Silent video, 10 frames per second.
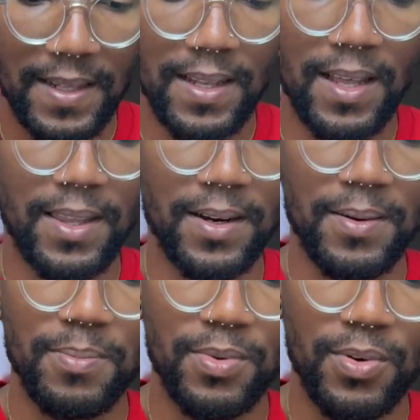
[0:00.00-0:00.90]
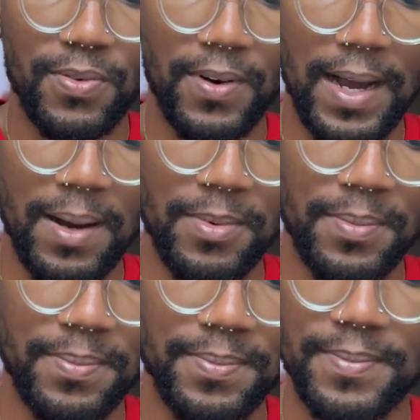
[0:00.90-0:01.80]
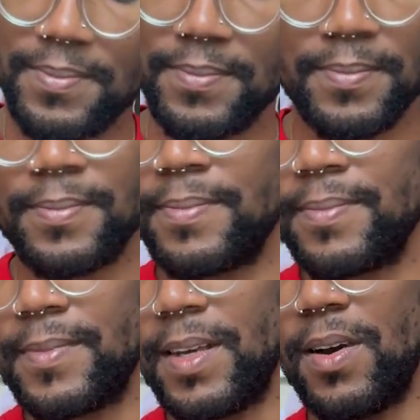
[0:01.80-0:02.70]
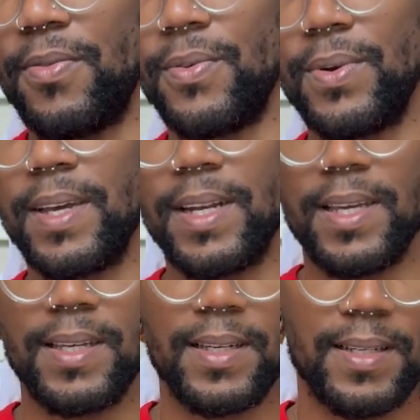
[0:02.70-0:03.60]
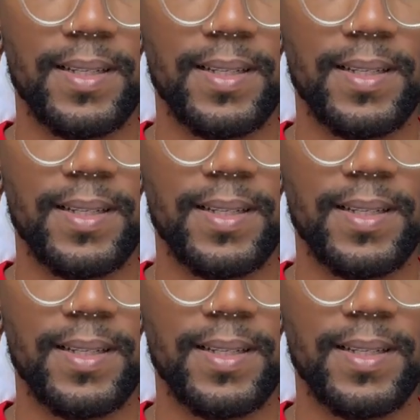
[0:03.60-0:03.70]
Another beautiful album, Kung Fu Kenny.